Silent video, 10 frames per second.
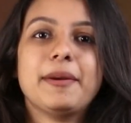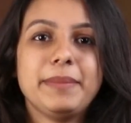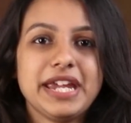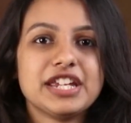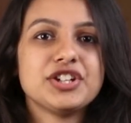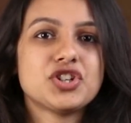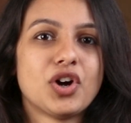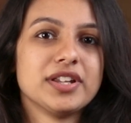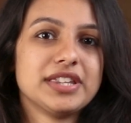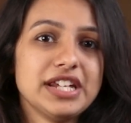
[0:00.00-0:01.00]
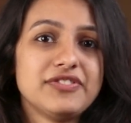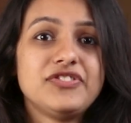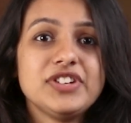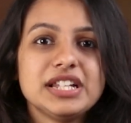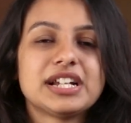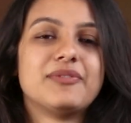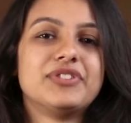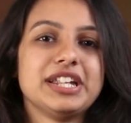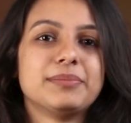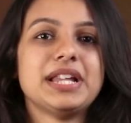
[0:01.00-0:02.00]
making sure they feel
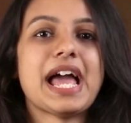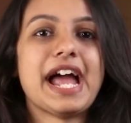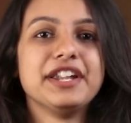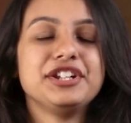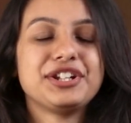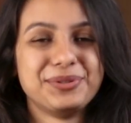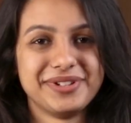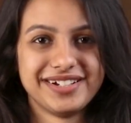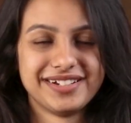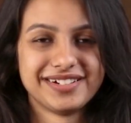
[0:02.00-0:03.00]
comfortable and included.